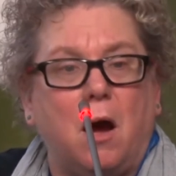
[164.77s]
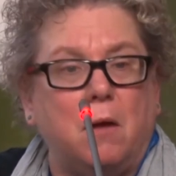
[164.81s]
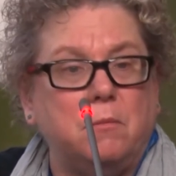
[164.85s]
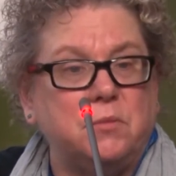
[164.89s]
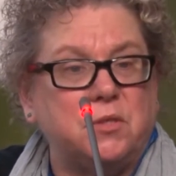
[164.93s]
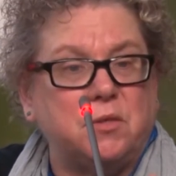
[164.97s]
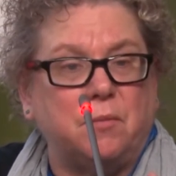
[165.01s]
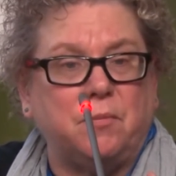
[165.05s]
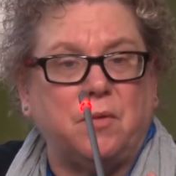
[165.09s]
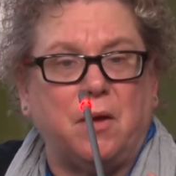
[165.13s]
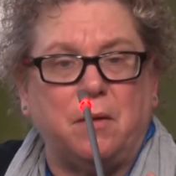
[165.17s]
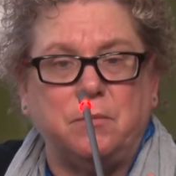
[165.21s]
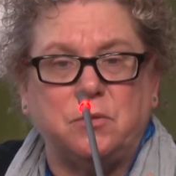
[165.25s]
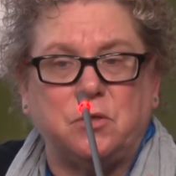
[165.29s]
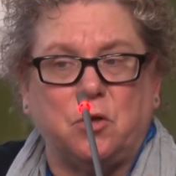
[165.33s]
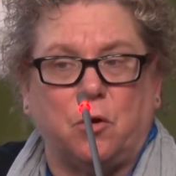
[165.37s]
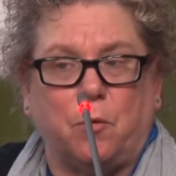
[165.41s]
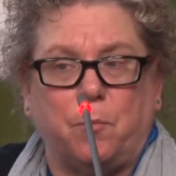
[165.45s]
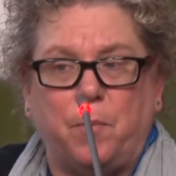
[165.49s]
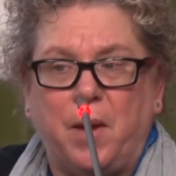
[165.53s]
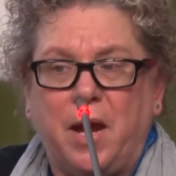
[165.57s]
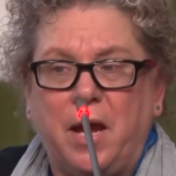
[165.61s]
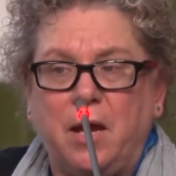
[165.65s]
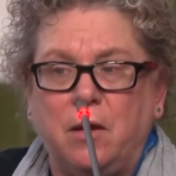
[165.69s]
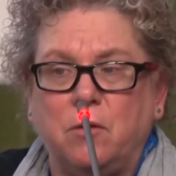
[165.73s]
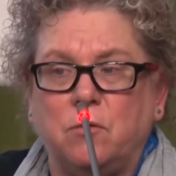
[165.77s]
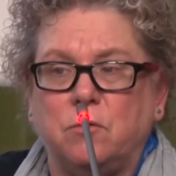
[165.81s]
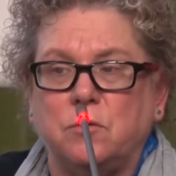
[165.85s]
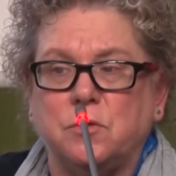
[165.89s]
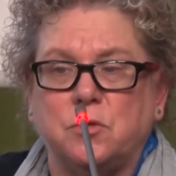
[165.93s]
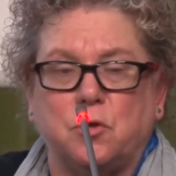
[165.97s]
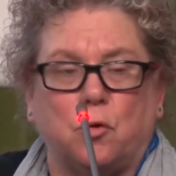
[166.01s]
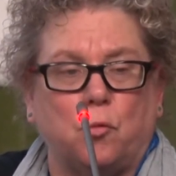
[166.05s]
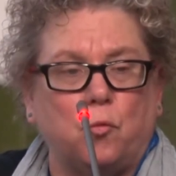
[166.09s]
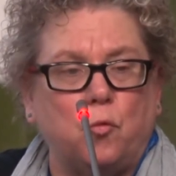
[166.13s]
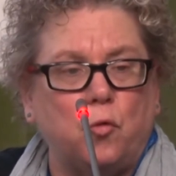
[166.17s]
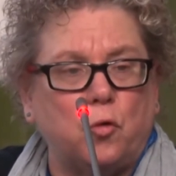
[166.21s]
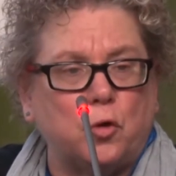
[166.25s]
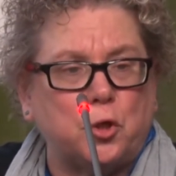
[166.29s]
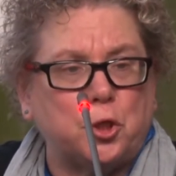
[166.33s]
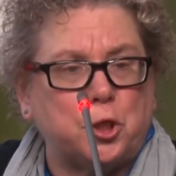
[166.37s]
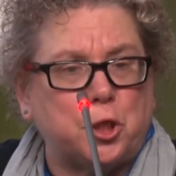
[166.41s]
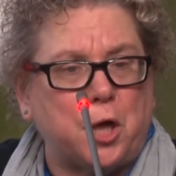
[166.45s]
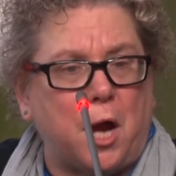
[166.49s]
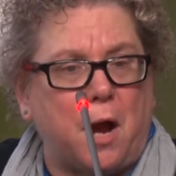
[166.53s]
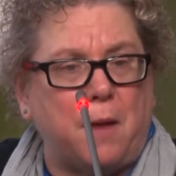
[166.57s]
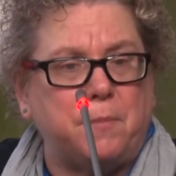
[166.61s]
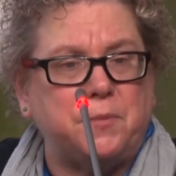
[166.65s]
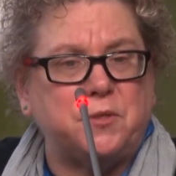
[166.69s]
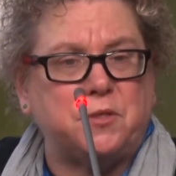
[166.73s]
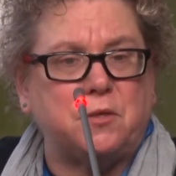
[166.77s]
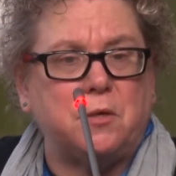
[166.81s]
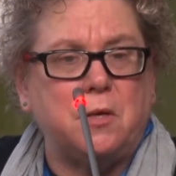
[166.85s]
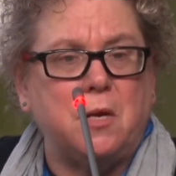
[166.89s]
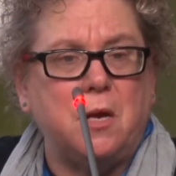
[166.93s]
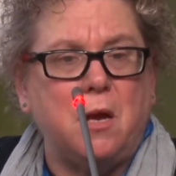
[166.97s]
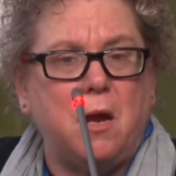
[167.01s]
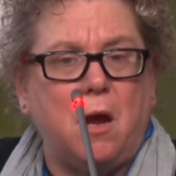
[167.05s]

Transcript: Sometimes there are panels or workshops,